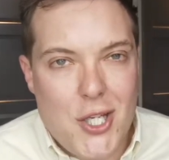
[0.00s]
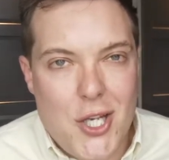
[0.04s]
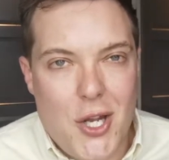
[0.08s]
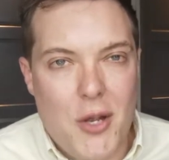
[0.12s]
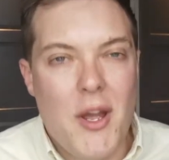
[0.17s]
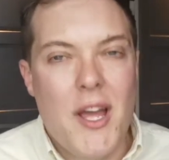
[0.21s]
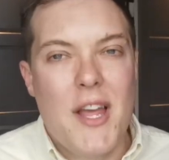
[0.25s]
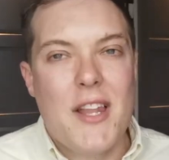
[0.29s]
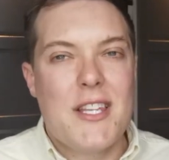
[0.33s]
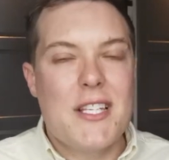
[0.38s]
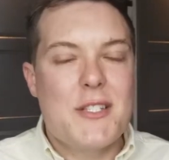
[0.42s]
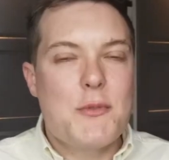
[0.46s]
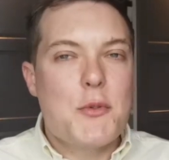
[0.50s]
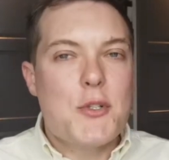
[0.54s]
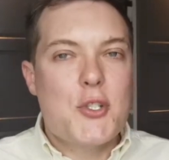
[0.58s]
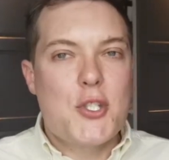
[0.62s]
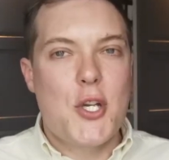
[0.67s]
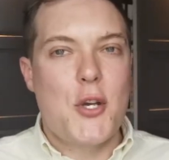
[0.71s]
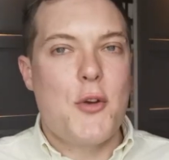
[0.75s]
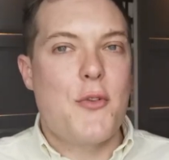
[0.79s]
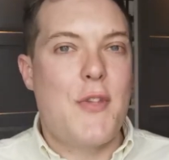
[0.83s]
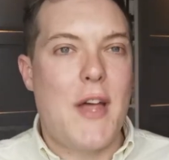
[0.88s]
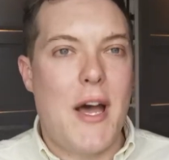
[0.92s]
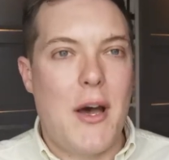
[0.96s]
You know, this was
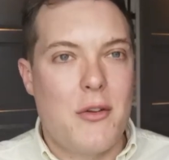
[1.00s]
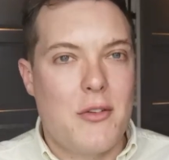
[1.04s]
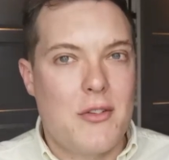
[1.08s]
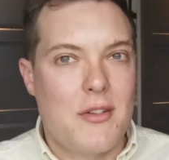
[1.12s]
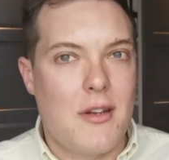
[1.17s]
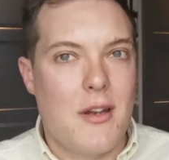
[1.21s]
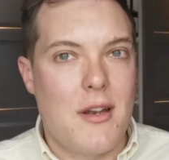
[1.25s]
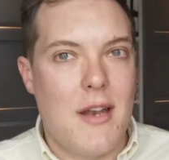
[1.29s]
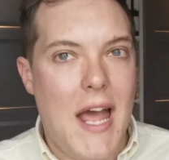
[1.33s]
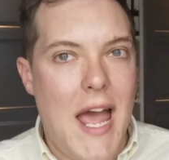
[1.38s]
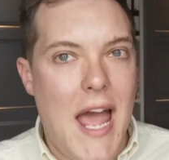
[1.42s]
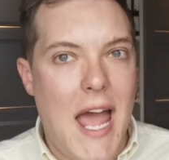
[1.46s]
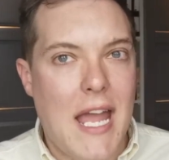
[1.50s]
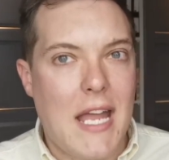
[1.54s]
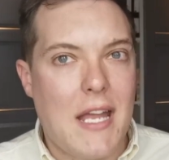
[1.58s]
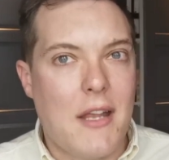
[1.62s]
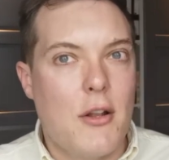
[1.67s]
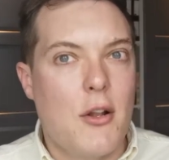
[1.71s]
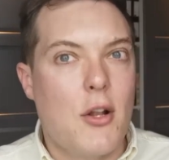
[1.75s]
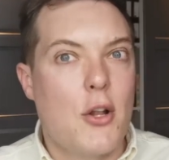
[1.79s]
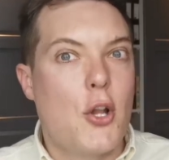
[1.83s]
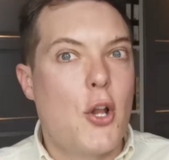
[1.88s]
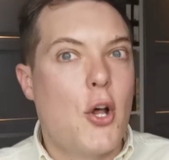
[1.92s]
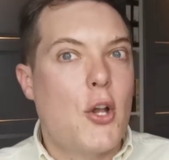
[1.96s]

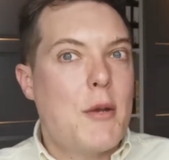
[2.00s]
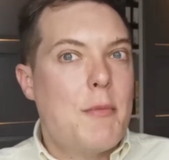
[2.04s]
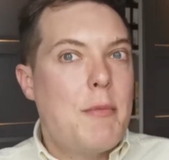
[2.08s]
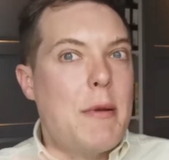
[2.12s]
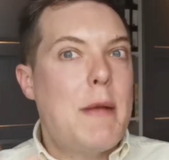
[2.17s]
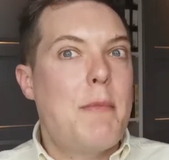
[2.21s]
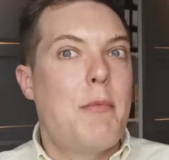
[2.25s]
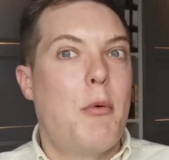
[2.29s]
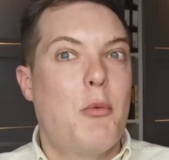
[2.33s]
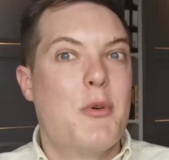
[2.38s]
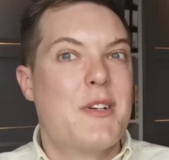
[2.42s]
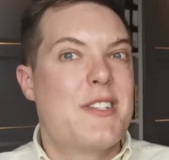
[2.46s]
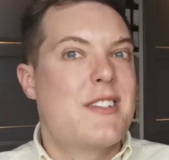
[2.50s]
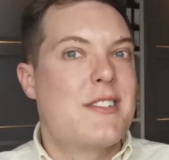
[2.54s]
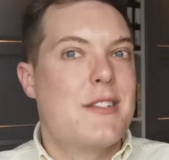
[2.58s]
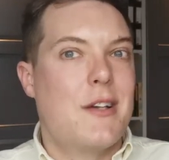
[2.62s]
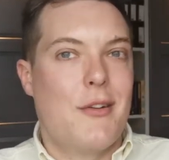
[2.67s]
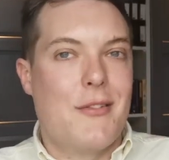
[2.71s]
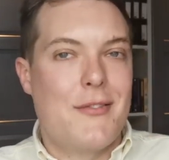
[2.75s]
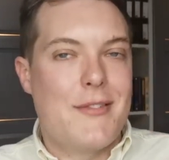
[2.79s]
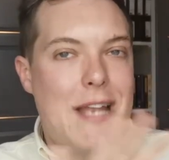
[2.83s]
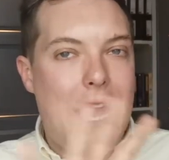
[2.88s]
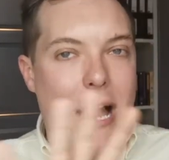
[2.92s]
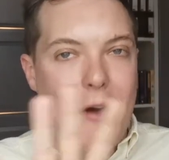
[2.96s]
2008, a lot of people were
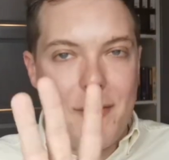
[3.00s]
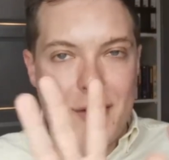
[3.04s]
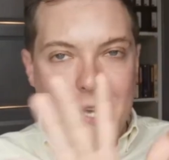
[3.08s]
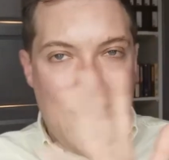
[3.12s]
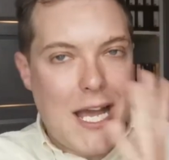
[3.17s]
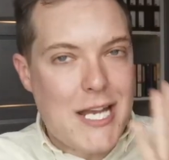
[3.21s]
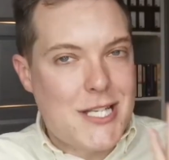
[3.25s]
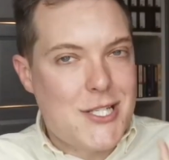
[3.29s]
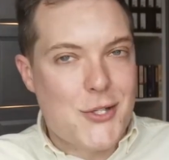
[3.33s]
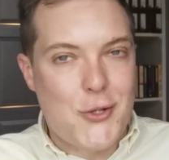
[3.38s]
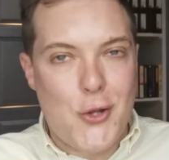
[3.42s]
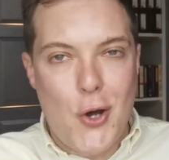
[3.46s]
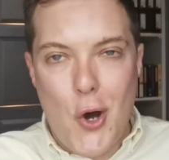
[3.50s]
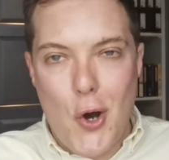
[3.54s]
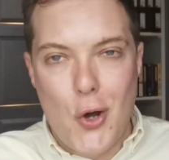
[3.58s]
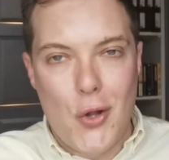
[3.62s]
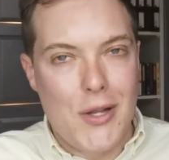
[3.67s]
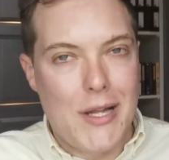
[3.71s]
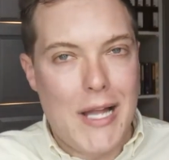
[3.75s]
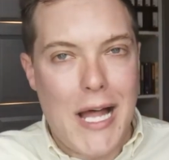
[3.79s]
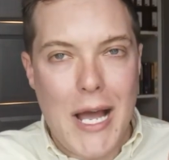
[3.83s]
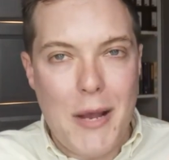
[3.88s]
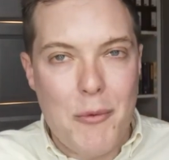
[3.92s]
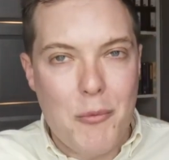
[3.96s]
still navigating the
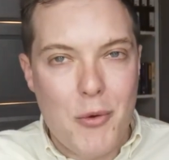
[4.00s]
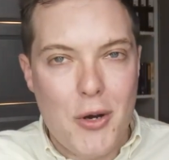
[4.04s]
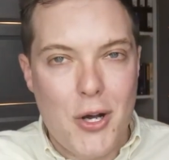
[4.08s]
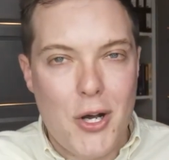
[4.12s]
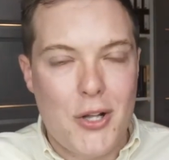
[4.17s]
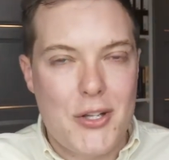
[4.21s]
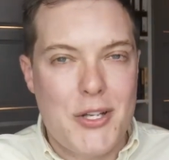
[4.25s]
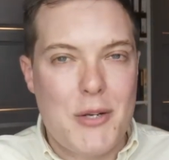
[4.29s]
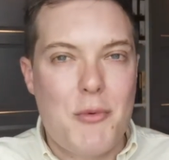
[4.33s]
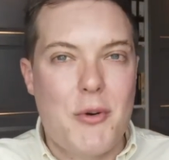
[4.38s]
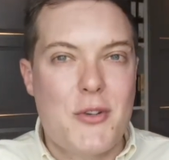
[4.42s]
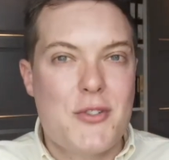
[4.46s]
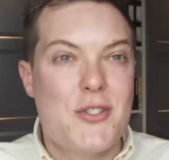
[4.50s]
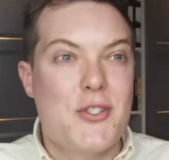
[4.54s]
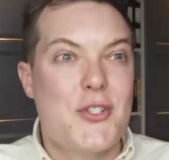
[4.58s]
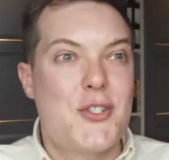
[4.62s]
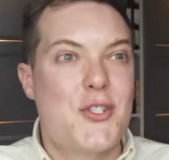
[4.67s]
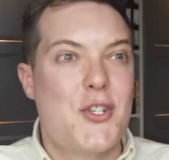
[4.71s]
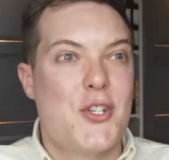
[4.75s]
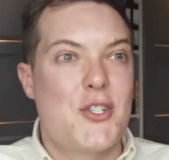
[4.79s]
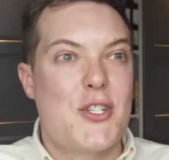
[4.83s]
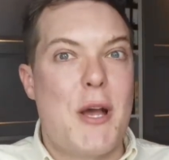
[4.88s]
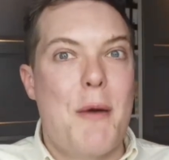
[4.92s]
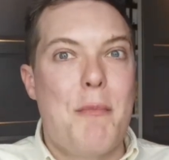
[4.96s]
online world. It wasn't
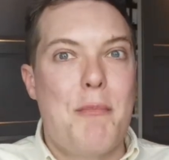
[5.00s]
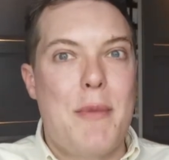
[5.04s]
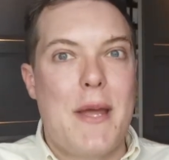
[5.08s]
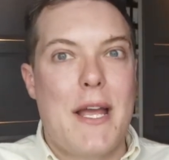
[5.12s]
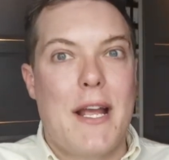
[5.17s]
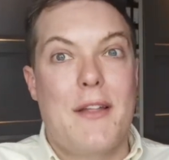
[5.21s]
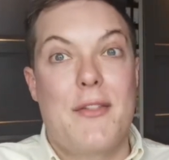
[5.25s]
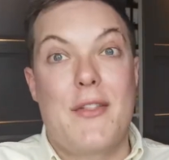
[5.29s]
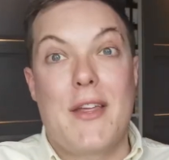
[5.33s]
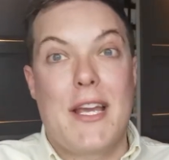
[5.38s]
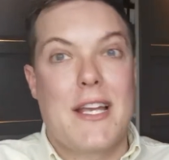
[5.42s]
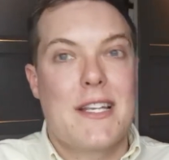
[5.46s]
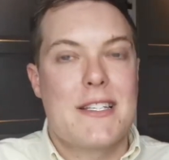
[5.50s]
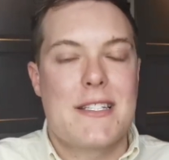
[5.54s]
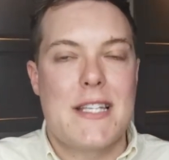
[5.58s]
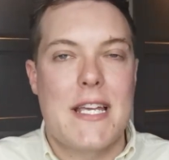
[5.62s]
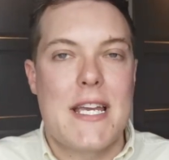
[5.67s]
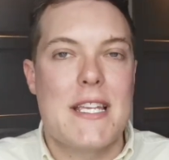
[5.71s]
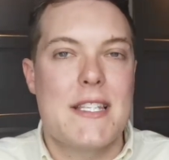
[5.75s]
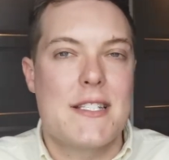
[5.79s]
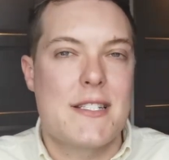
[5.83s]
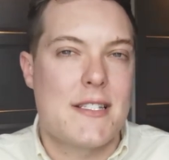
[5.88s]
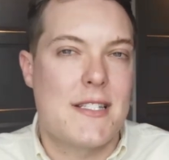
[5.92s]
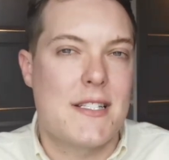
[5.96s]
such a big thing as
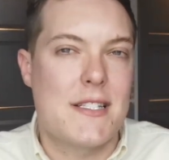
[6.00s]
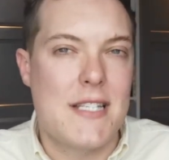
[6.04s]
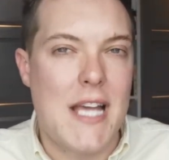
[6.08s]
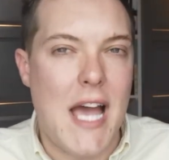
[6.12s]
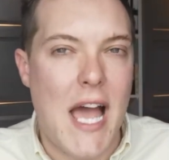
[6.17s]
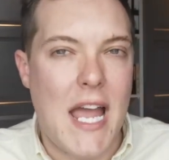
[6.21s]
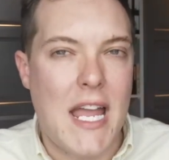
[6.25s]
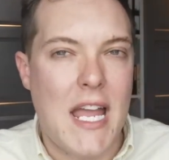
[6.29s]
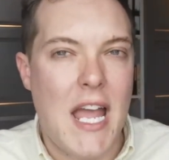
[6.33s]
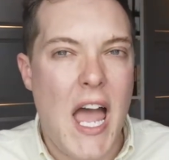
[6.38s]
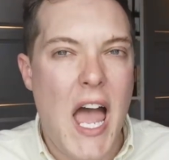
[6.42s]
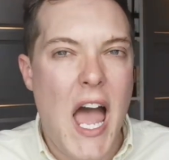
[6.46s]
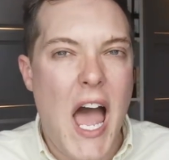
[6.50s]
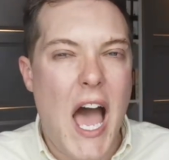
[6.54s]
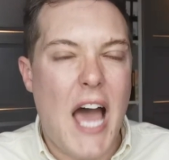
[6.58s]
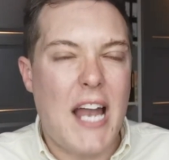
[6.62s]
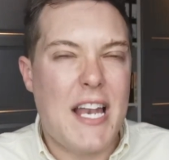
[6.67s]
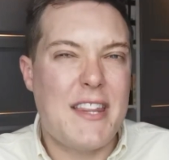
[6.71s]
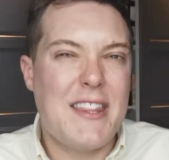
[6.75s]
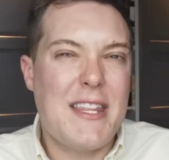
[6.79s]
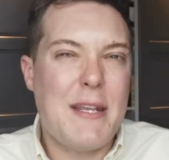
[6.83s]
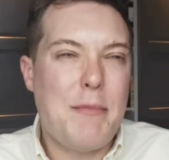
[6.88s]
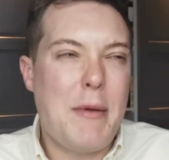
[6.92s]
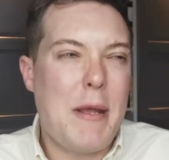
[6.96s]
it is today
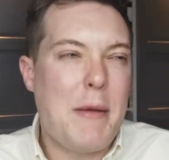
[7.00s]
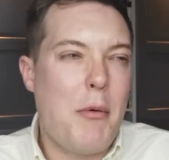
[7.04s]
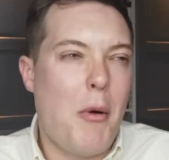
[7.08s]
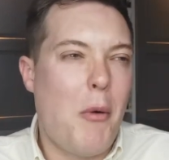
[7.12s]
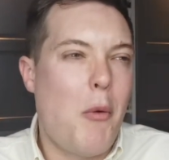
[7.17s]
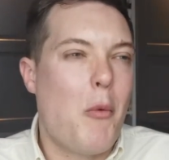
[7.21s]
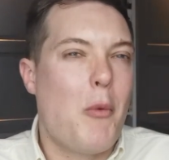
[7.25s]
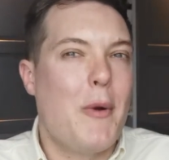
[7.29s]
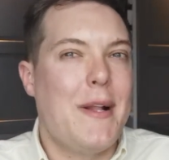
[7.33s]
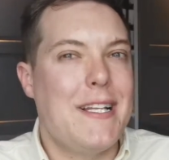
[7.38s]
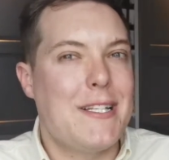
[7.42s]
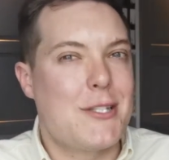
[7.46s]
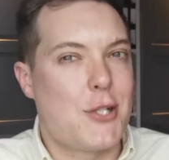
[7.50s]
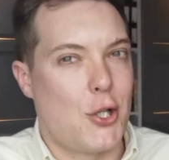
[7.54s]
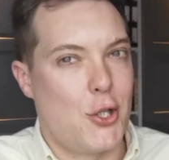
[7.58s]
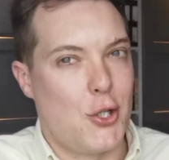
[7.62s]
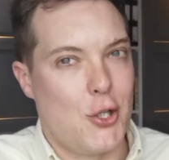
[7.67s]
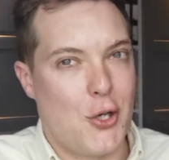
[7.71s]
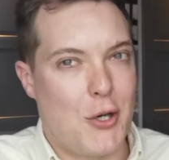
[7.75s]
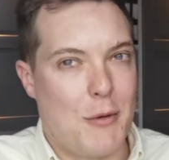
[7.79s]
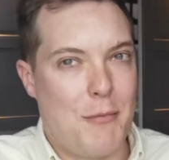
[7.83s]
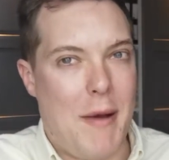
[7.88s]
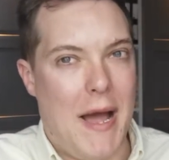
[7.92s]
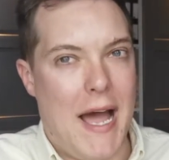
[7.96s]
and I think people were willing to
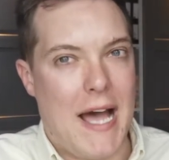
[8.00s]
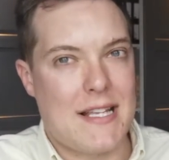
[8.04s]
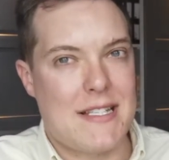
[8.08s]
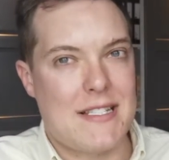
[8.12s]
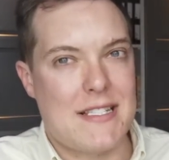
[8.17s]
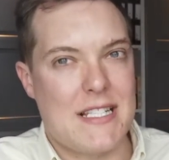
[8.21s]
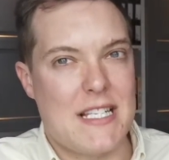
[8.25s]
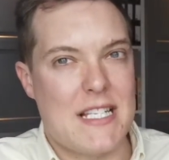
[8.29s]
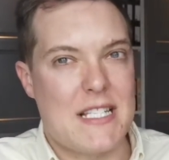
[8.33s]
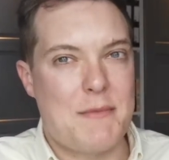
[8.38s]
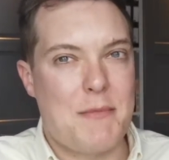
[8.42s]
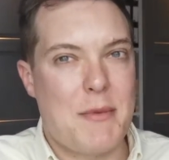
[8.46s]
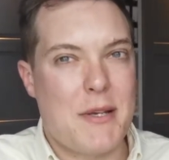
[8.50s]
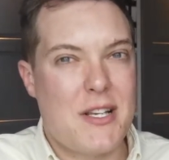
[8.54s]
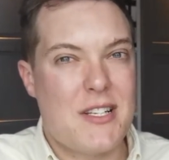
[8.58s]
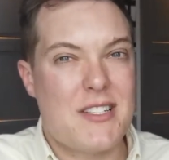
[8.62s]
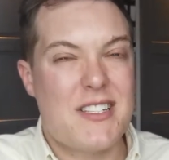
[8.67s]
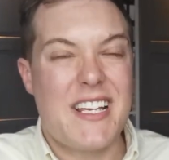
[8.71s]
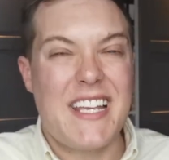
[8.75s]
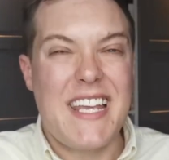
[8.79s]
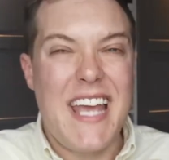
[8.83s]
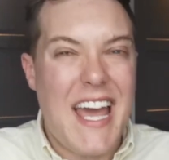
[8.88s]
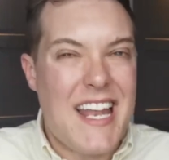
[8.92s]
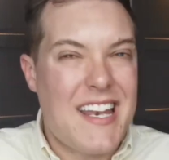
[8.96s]
look past this
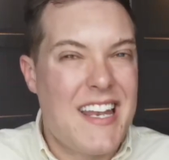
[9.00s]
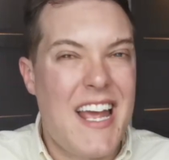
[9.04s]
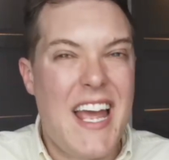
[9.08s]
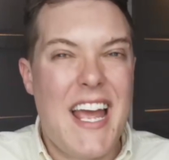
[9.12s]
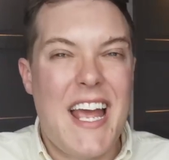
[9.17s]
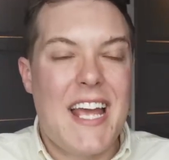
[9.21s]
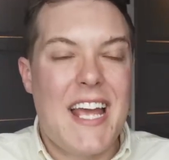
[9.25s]
because again,